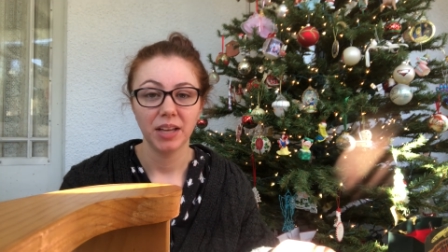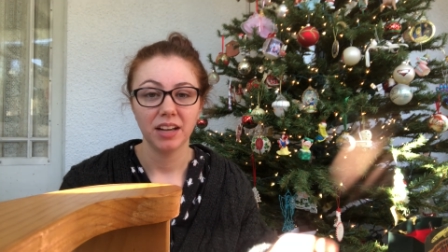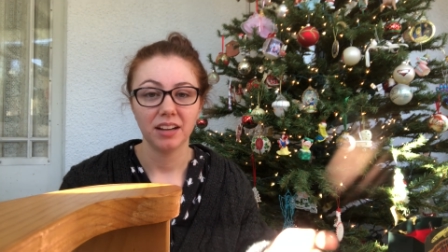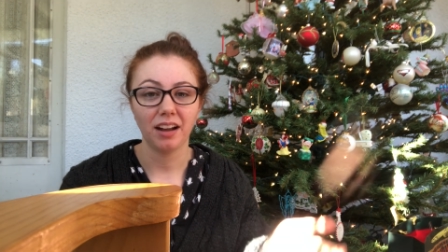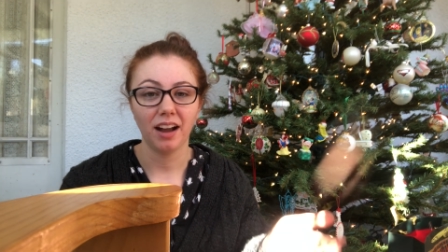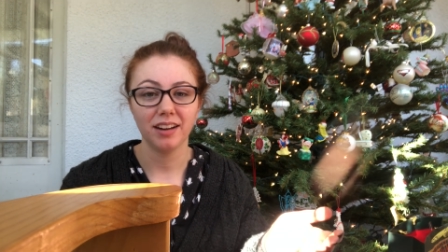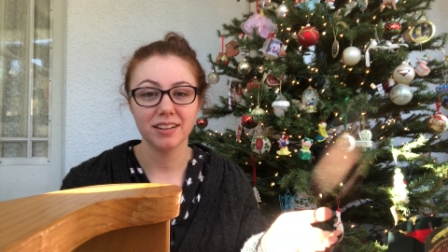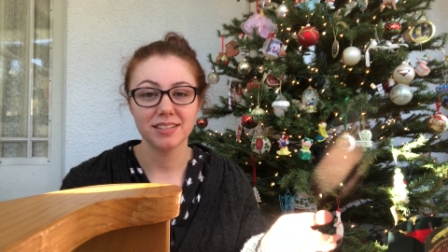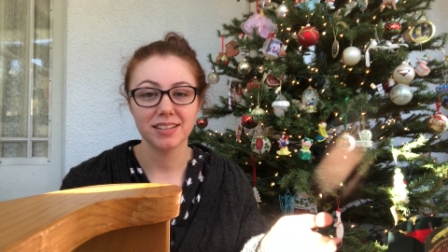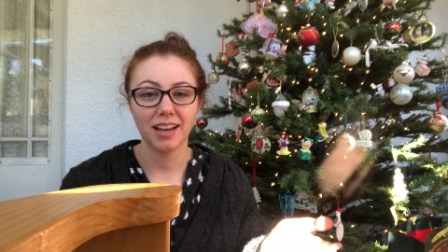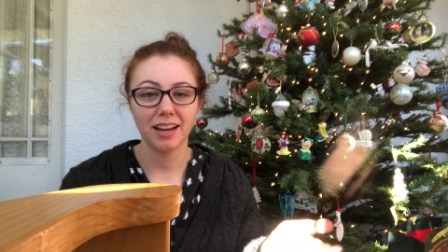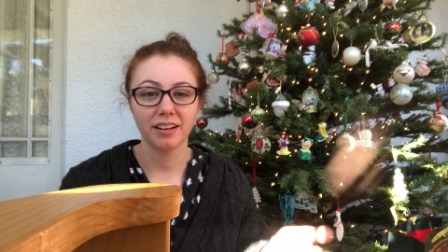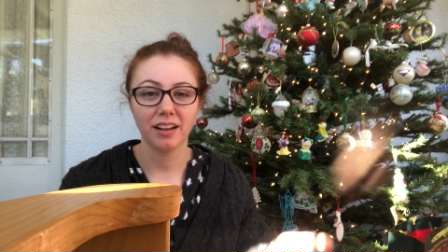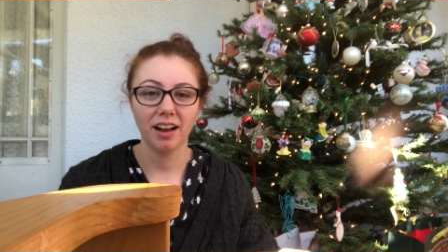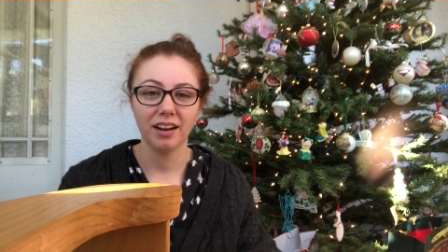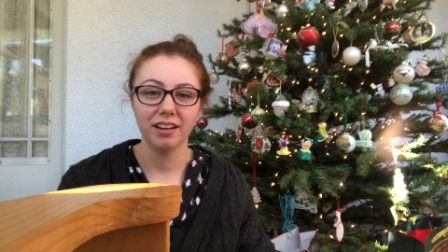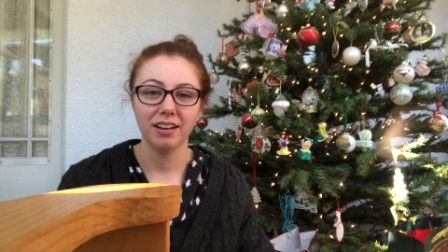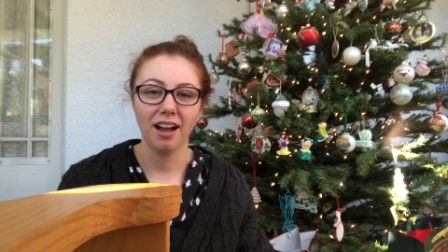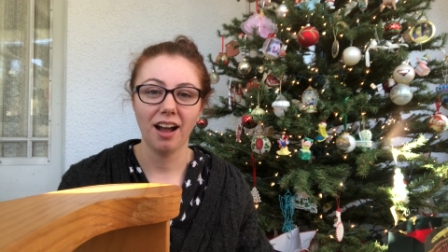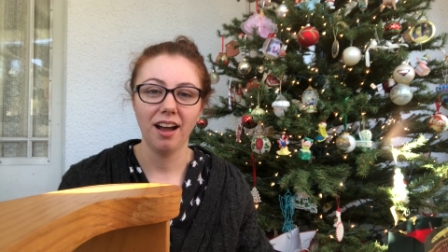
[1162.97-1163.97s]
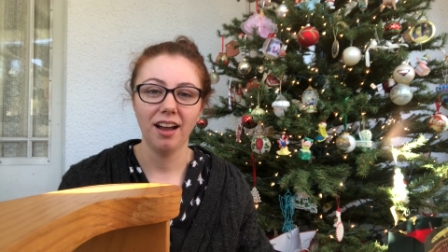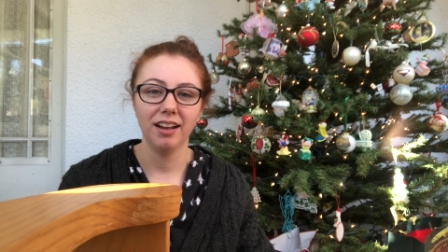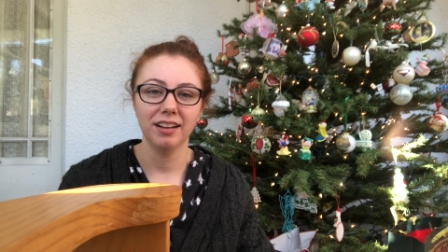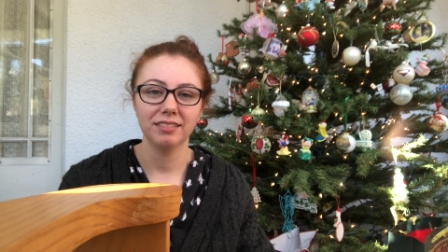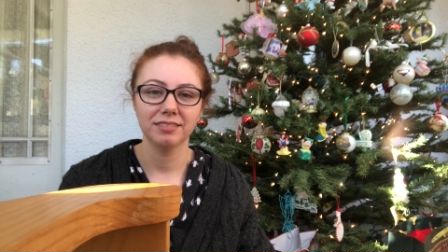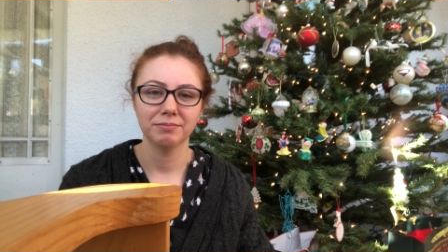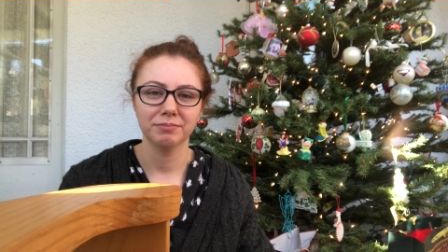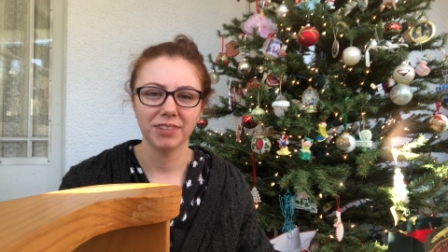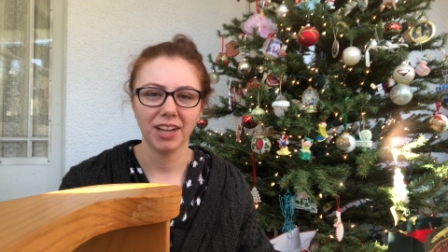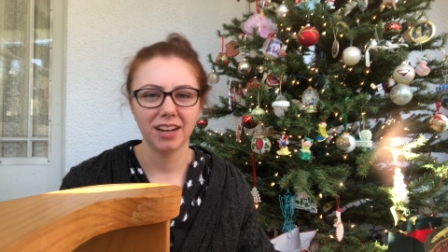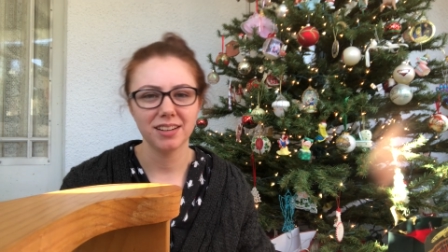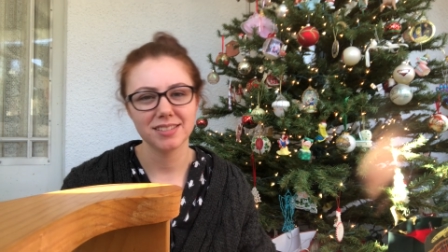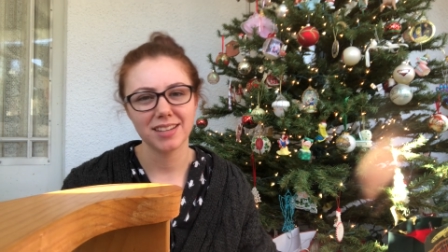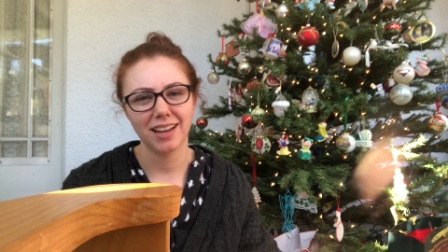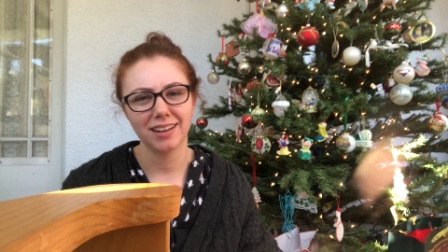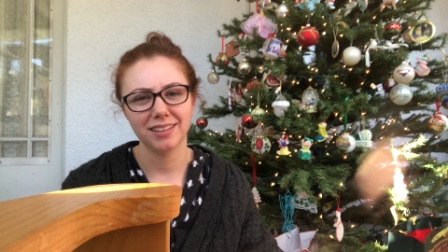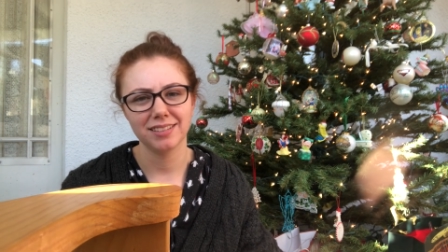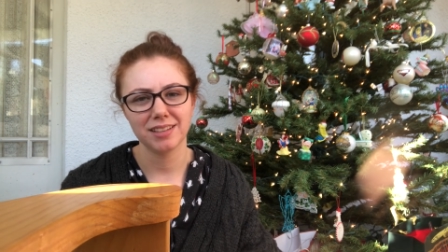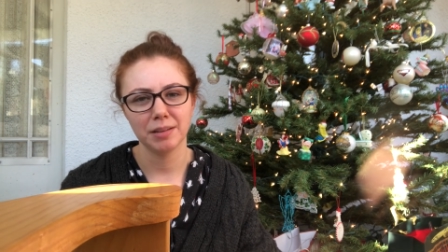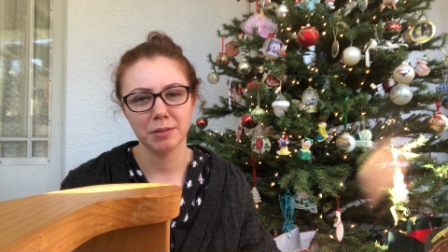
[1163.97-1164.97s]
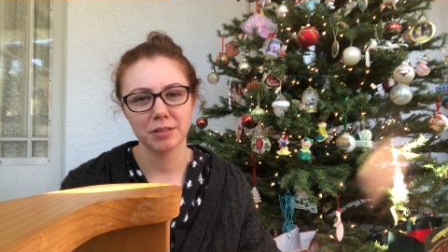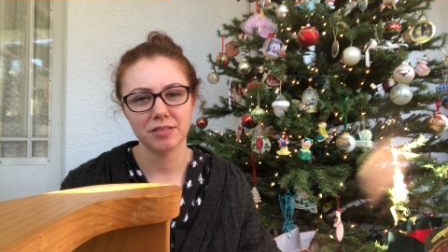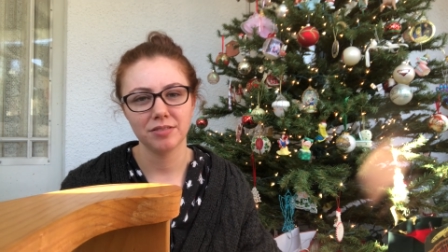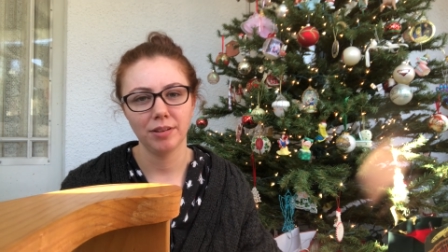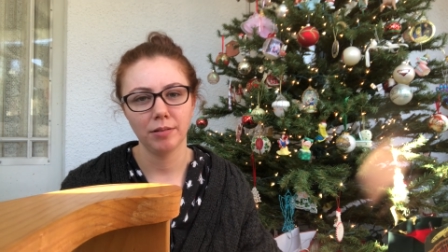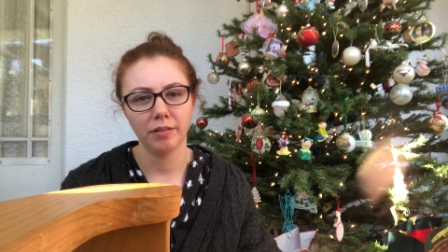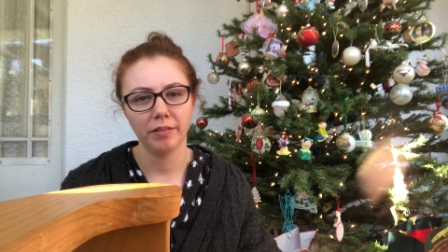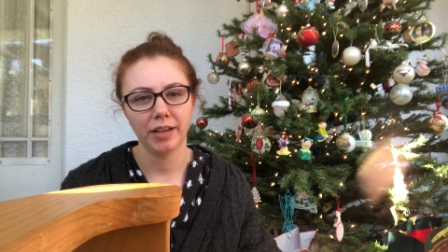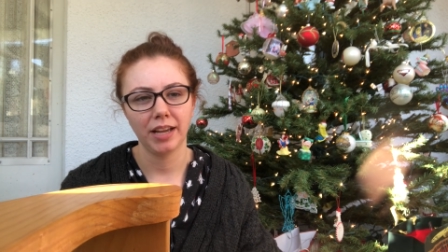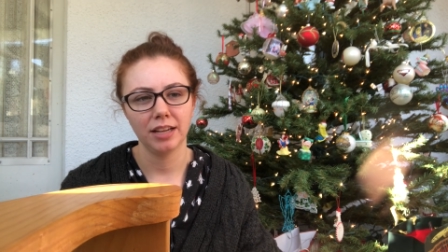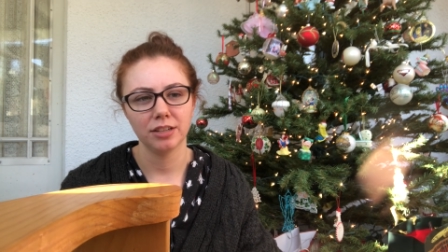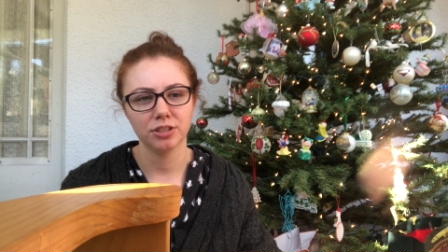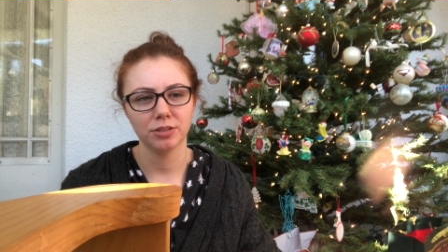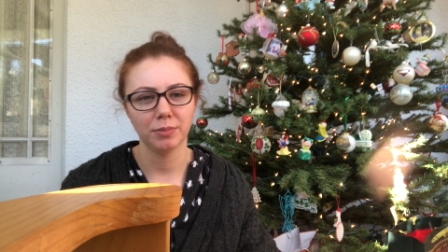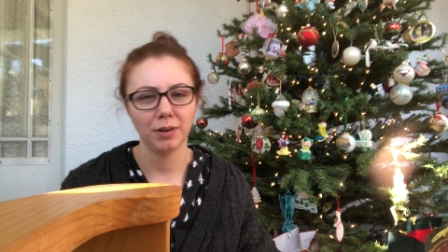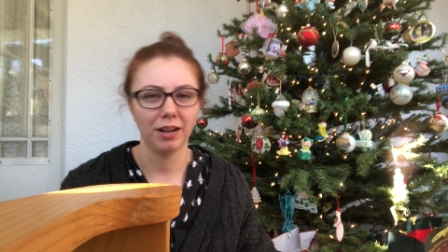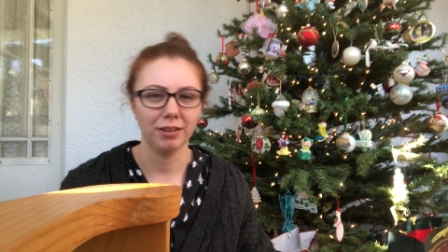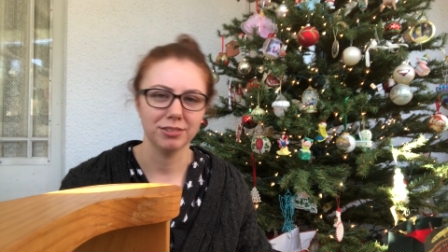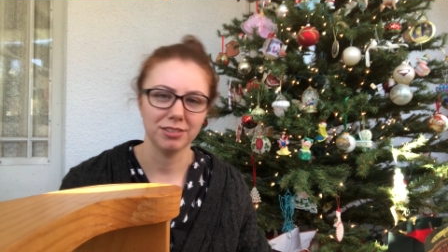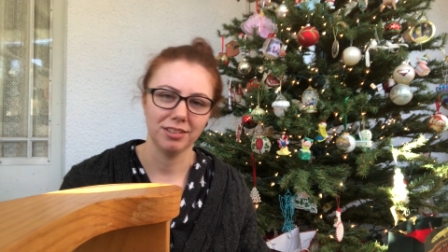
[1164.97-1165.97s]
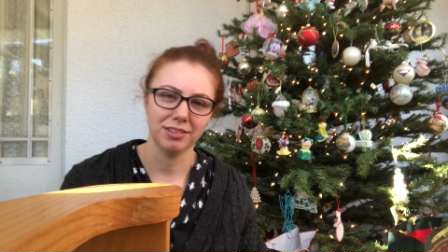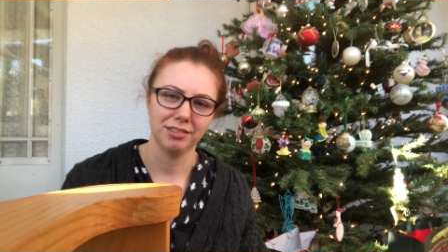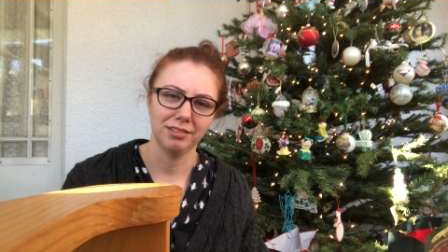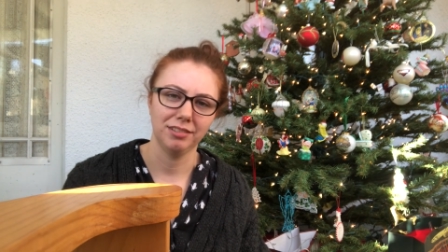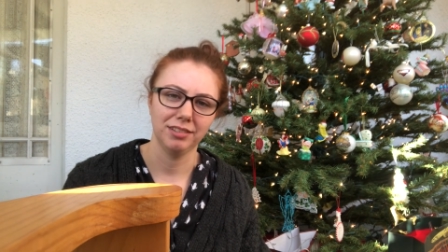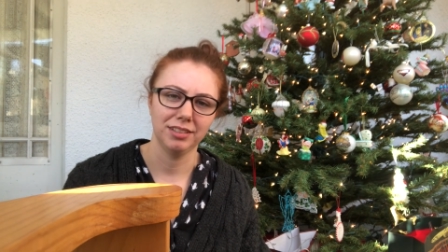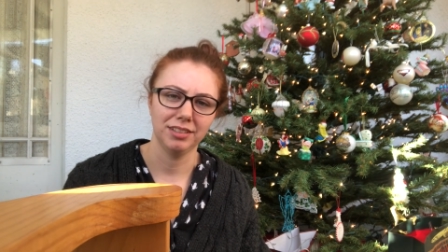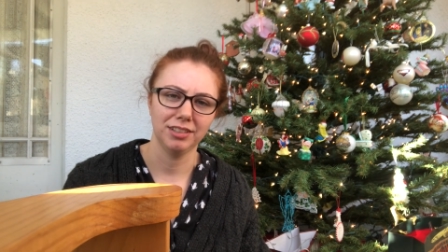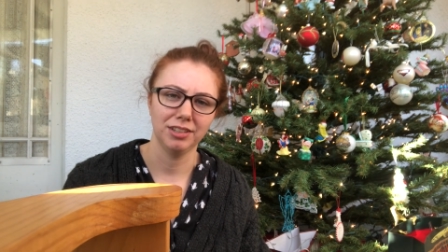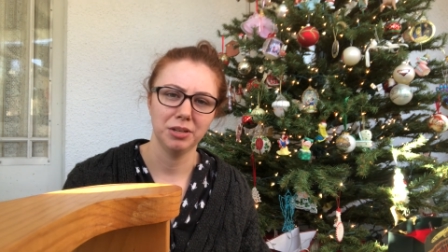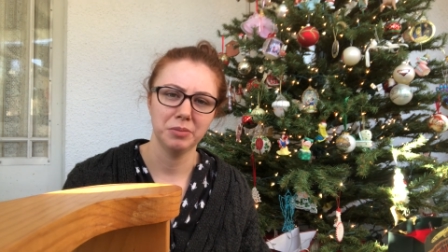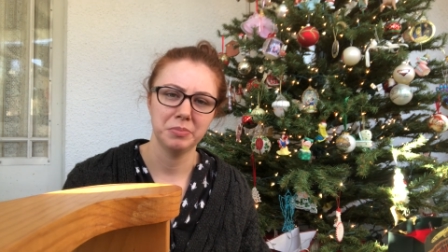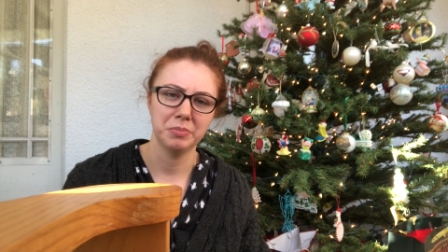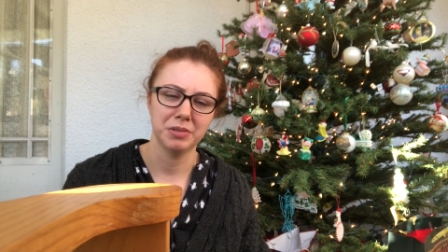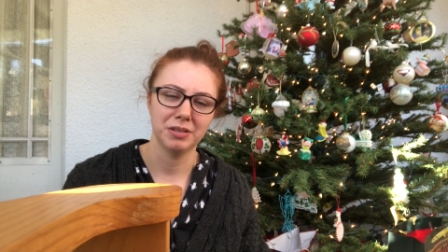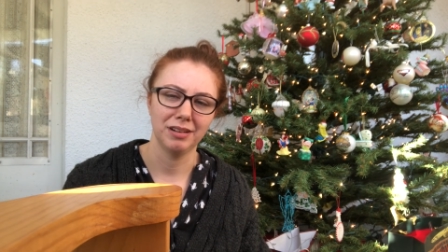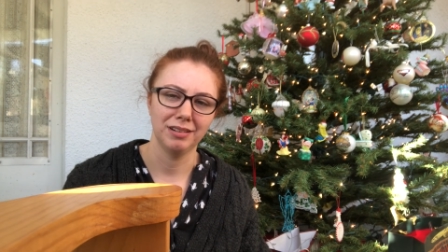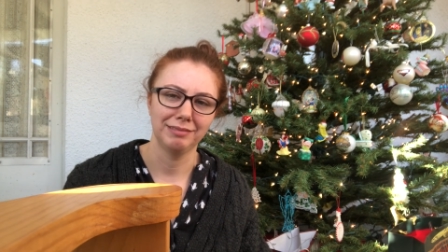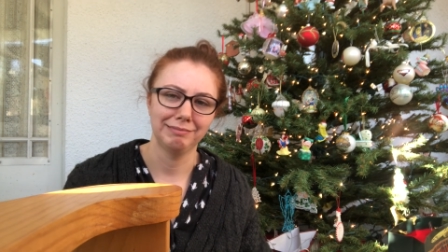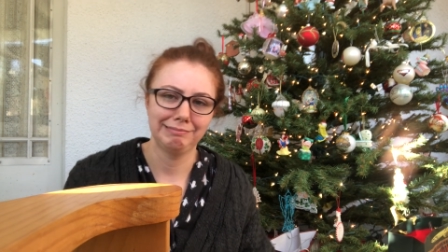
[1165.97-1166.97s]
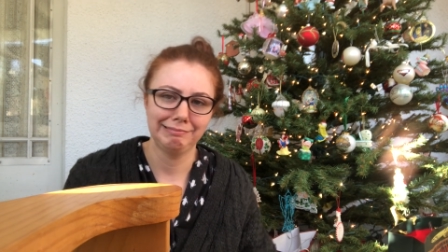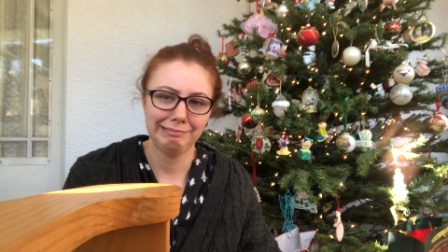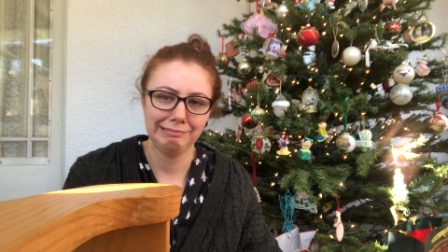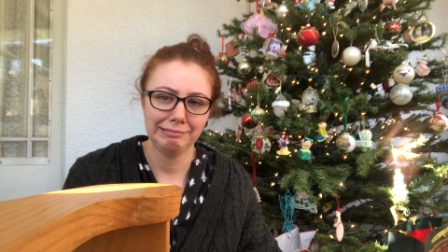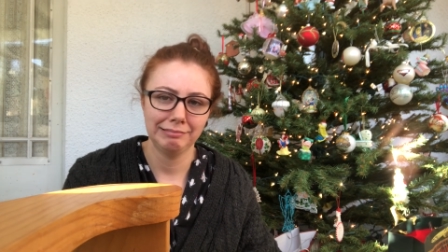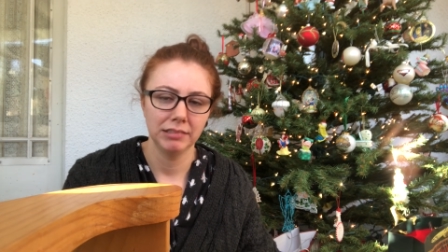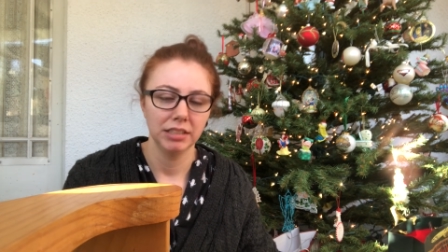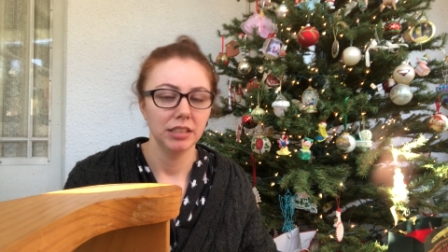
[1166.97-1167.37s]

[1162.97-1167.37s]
kind of sad, kind of not. Kind of sad because I missed family vacation, but I was also going to Europe, so mm,